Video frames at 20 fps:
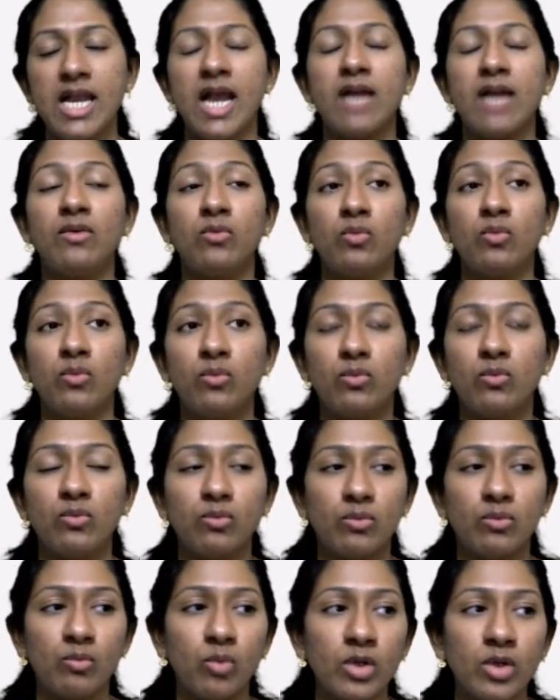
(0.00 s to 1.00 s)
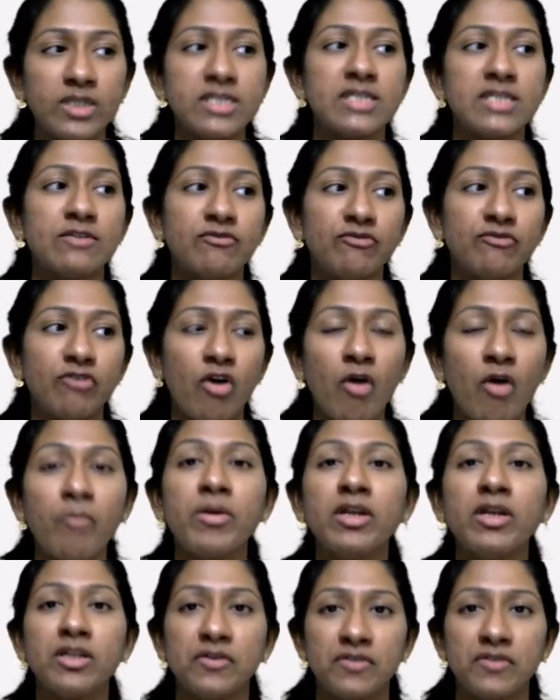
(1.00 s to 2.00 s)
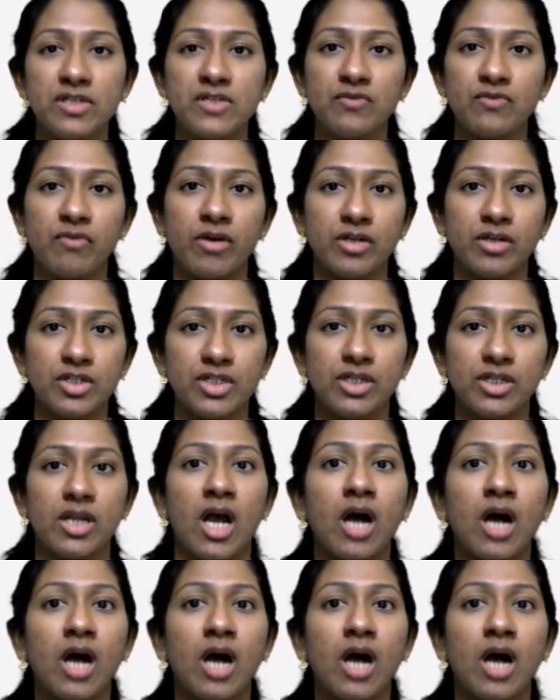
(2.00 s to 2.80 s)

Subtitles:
and what is the format of this function,